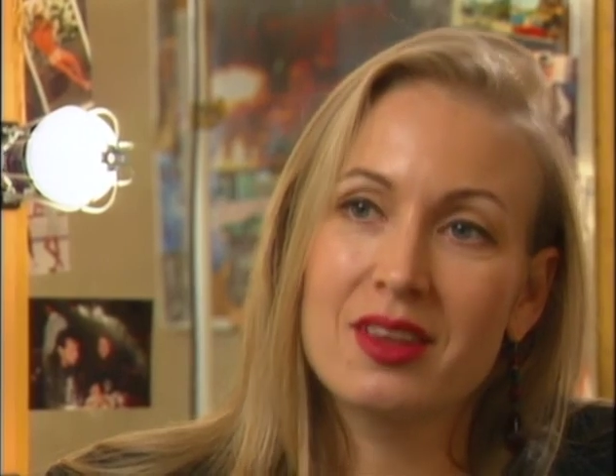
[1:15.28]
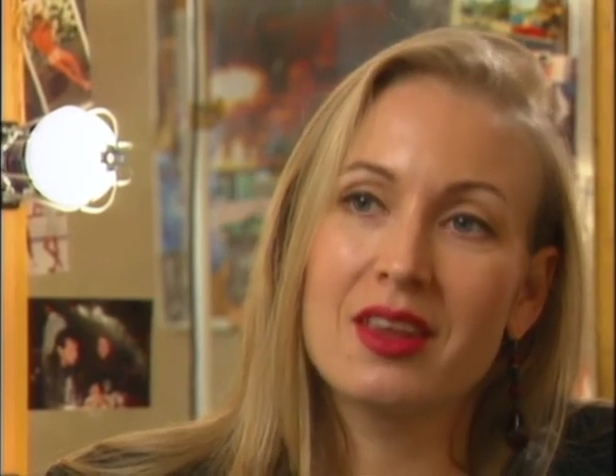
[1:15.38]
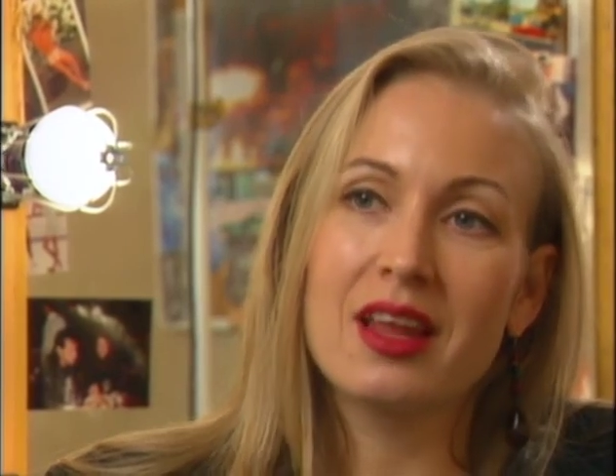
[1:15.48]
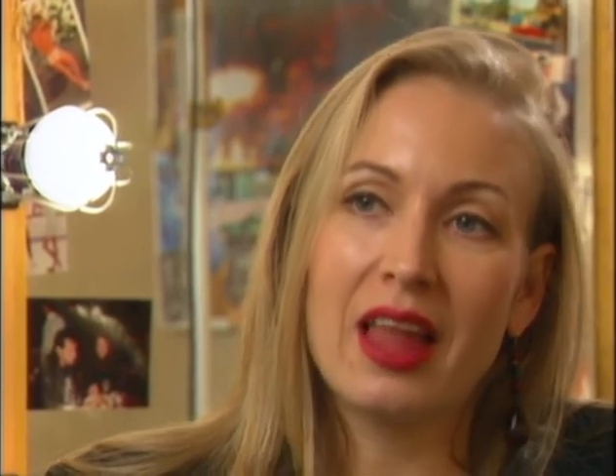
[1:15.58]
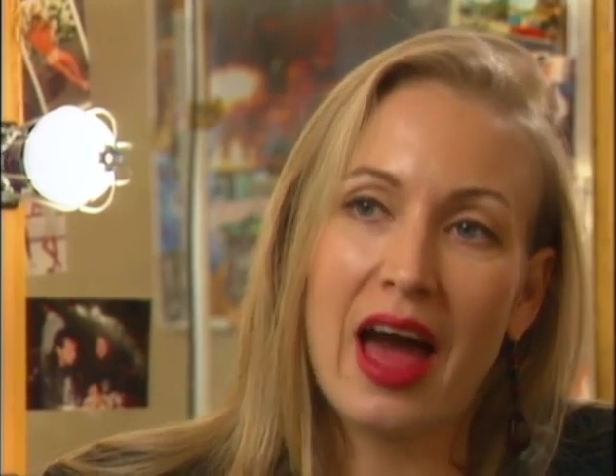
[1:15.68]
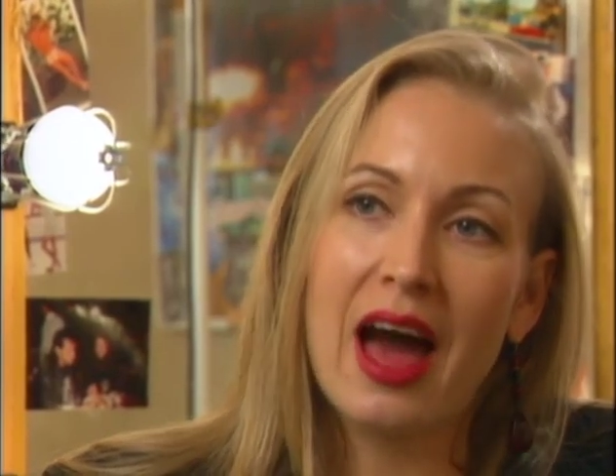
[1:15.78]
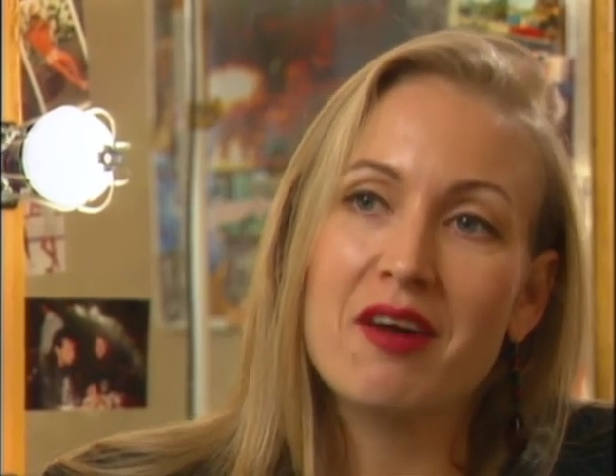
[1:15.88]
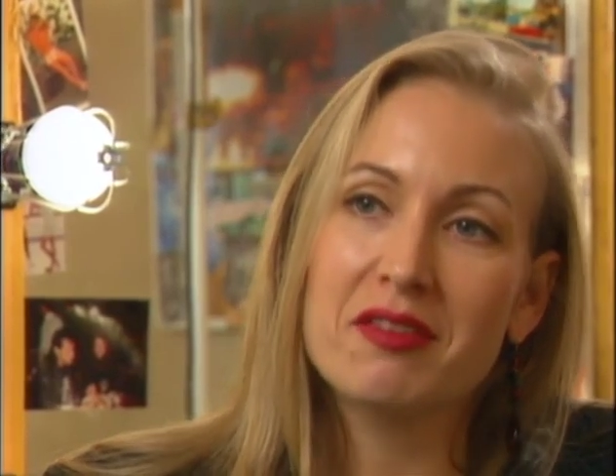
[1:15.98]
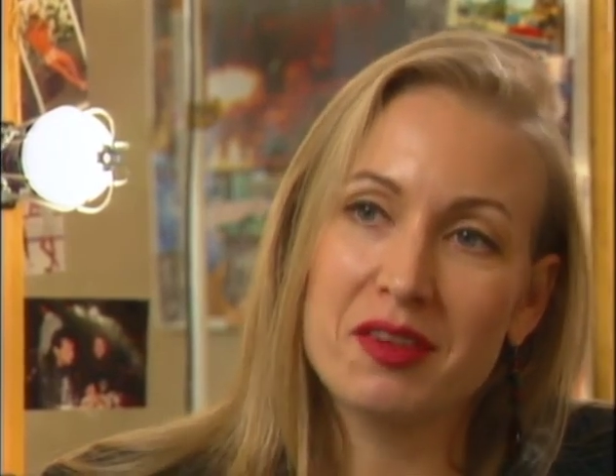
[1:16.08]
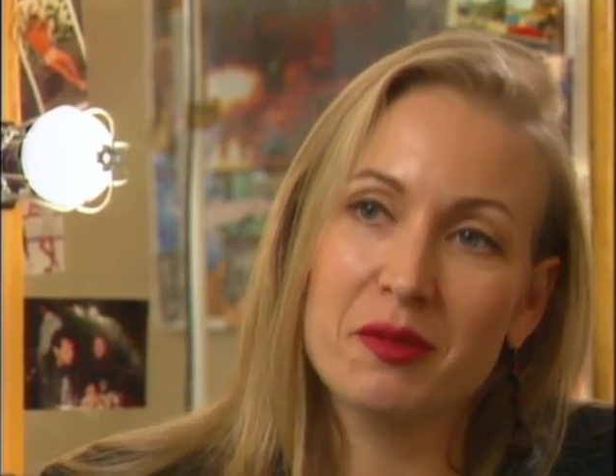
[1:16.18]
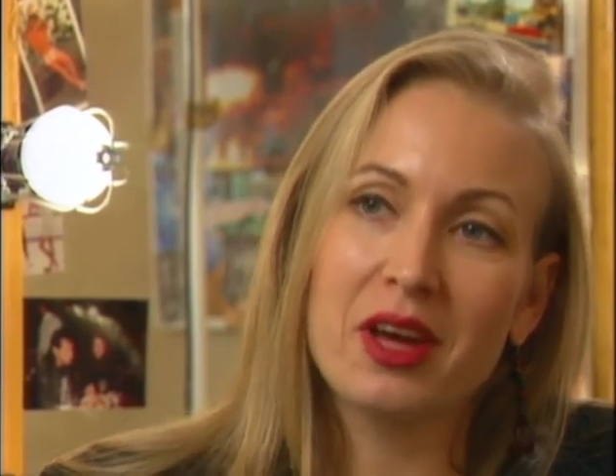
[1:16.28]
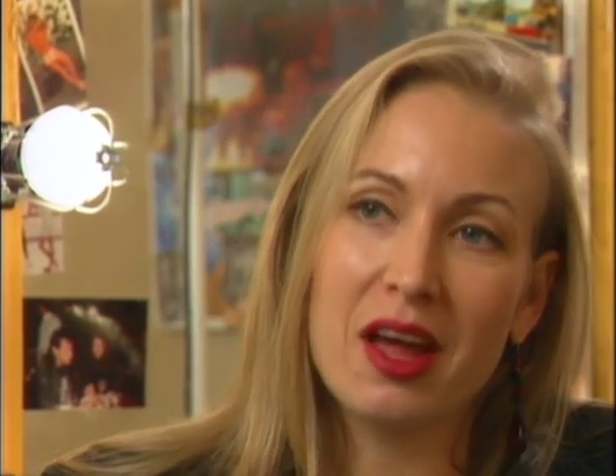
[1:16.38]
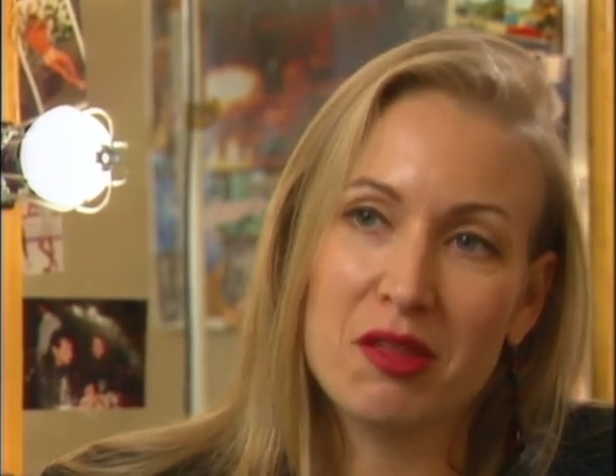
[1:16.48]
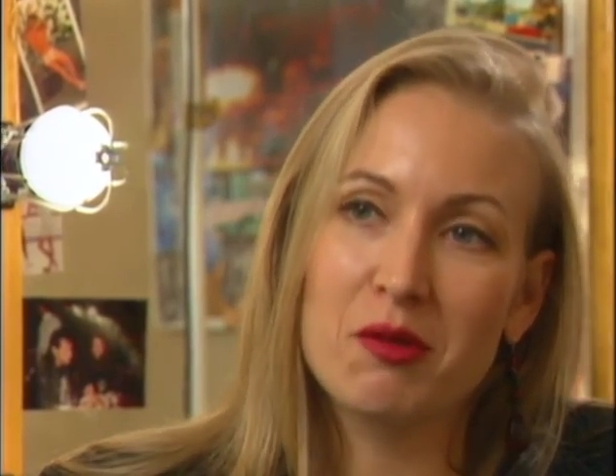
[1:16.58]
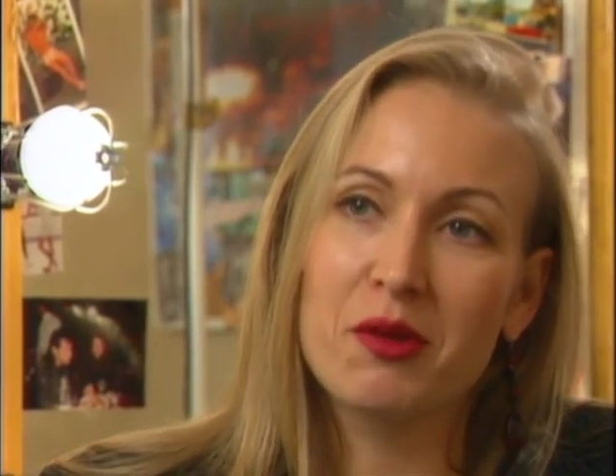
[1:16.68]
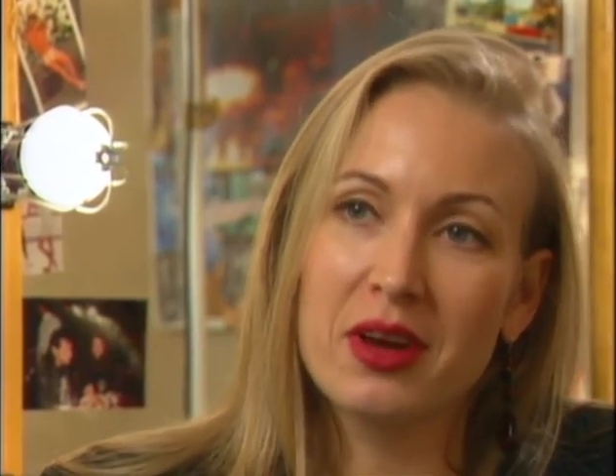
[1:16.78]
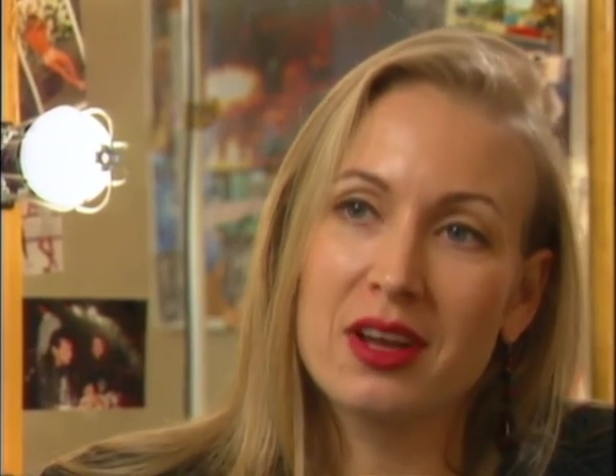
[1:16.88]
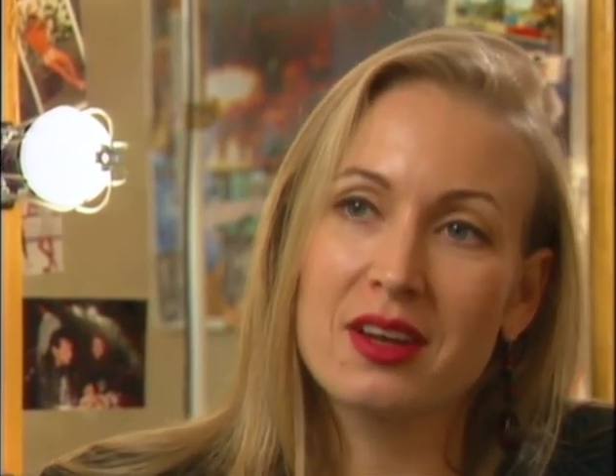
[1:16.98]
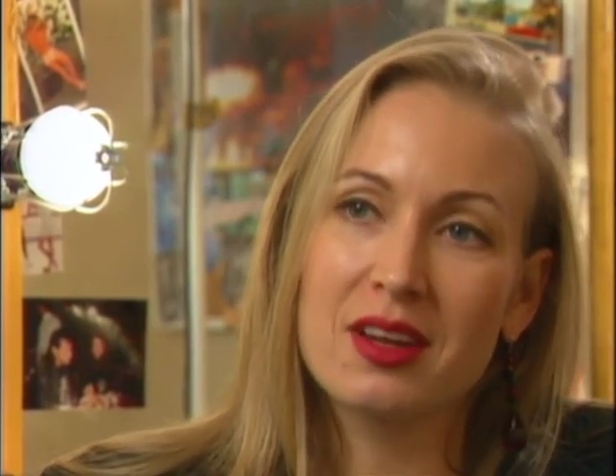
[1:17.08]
they laughed and we got through it.